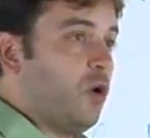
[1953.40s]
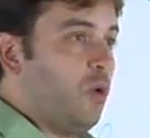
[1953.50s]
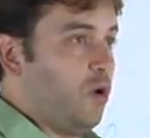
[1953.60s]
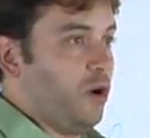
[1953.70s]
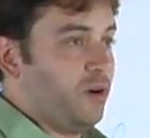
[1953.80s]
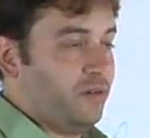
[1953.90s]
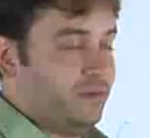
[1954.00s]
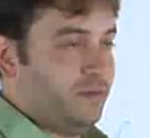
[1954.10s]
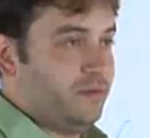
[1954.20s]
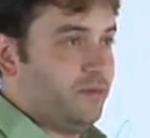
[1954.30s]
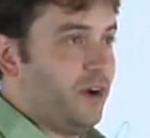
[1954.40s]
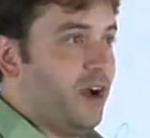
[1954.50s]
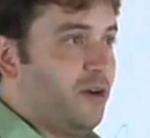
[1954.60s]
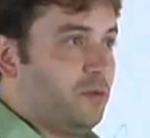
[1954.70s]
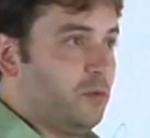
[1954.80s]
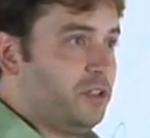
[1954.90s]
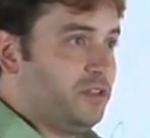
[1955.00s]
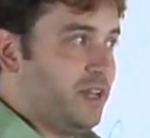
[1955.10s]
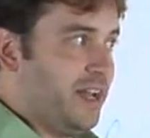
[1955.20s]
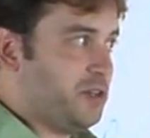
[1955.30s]
core file
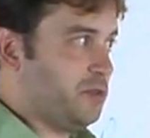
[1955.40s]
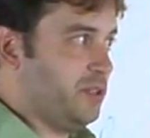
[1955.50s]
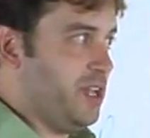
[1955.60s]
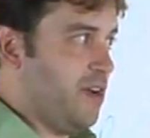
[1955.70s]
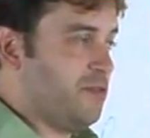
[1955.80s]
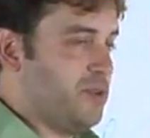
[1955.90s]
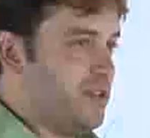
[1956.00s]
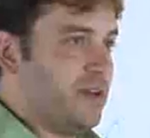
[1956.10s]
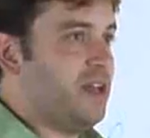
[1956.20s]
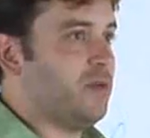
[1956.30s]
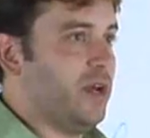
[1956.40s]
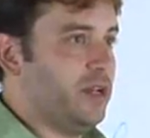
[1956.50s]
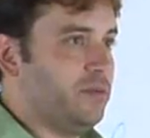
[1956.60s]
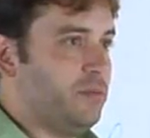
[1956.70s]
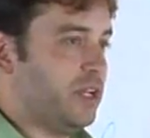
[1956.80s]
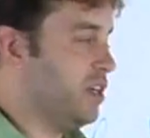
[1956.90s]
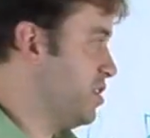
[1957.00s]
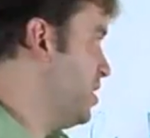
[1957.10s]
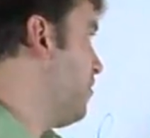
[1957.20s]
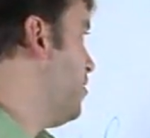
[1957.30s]
wouldn't actually ever be evaluated, because
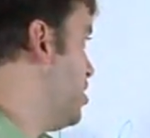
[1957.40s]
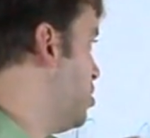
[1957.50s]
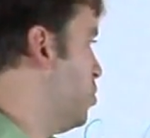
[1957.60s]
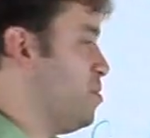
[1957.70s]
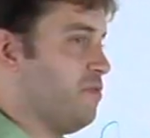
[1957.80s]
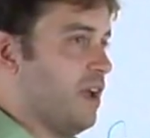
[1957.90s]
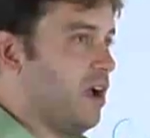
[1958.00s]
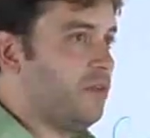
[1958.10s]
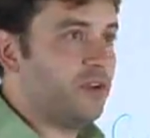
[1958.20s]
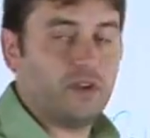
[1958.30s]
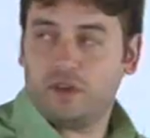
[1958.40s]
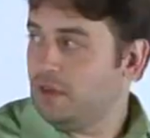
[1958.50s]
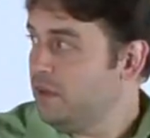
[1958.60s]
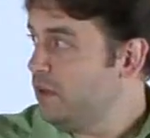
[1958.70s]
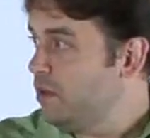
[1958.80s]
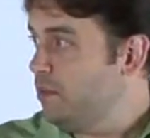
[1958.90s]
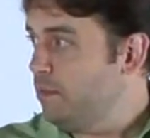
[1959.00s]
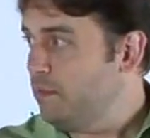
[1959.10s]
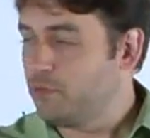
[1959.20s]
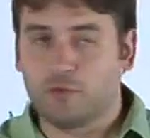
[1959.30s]
the definition would be found
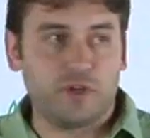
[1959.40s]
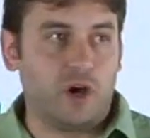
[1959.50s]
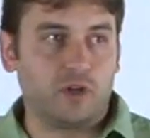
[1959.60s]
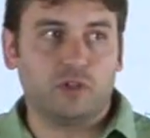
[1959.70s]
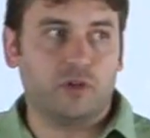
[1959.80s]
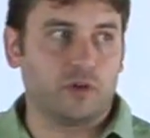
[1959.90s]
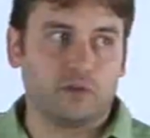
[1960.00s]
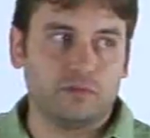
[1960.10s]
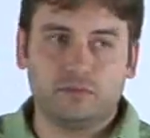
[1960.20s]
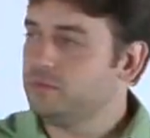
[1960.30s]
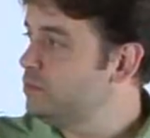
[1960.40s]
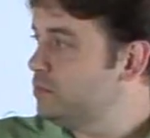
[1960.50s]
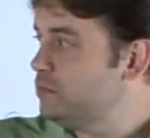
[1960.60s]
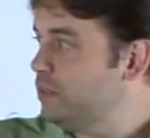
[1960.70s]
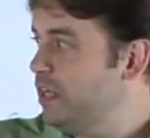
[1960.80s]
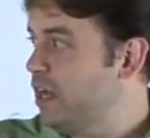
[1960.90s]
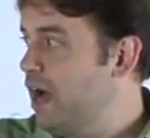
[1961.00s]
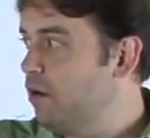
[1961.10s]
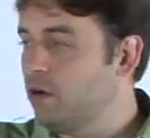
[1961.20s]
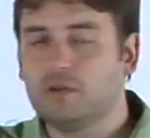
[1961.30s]
through the autoloader in
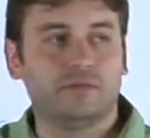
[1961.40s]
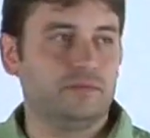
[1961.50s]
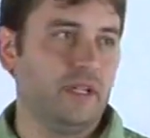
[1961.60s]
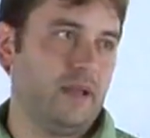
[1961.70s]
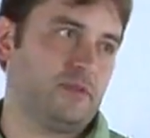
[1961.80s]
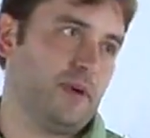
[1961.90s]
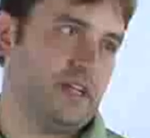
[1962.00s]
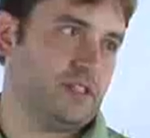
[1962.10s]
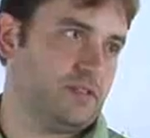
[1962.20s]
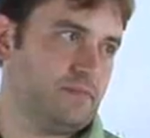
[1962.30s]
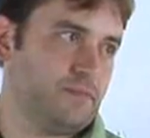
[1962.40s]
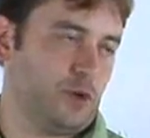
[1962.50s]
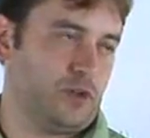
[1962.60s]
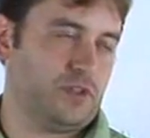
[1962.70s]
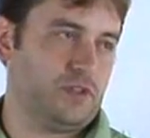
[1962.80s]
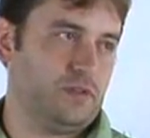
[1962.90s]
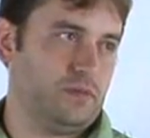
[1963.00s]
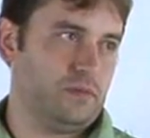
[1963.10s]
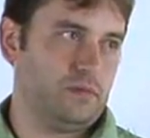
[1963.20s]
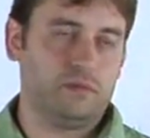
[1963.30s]
our namespace first,
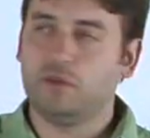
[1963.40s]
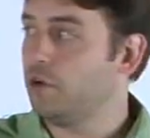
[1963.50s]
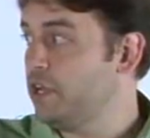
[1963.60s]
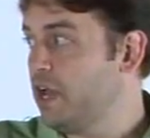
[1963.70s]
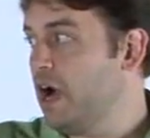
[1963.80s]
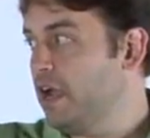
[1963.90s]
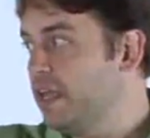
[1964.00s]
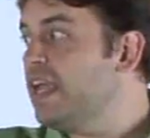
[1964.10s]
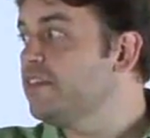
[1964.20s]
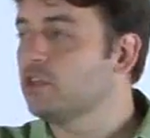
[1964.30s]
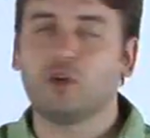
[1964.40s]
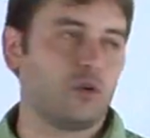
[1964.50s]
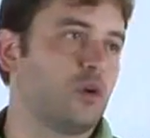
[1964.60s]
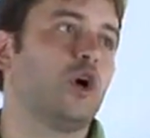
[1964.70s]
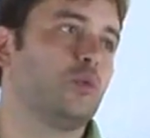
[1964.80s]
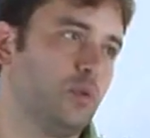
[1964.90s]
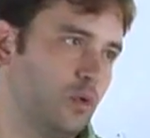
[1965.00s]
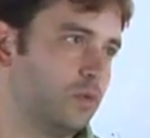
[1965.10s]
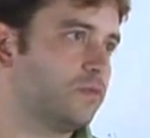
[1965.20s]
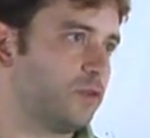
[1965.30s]
or in the local code
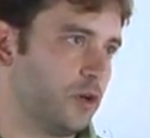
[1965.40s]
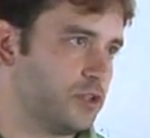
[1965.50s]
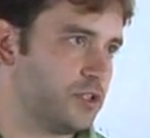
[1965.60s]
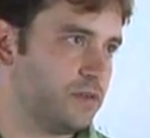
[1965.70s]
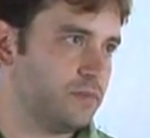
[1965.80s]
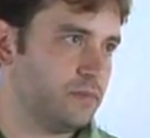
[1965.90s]
pool first.